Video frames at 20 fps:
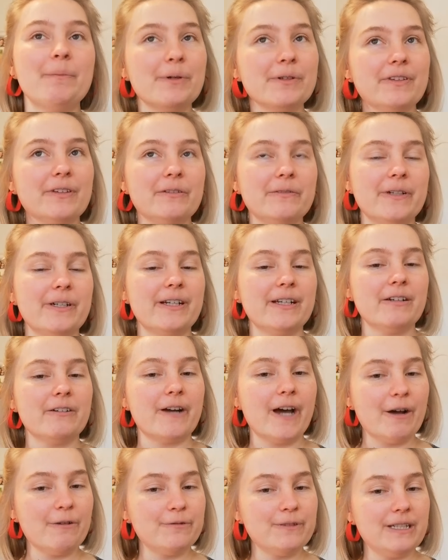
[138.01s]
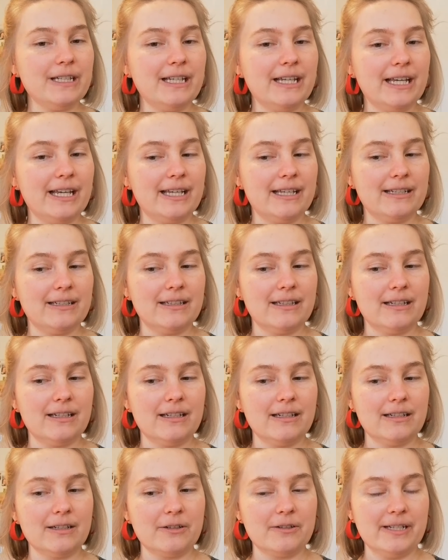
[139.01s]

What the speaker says: also very crafty and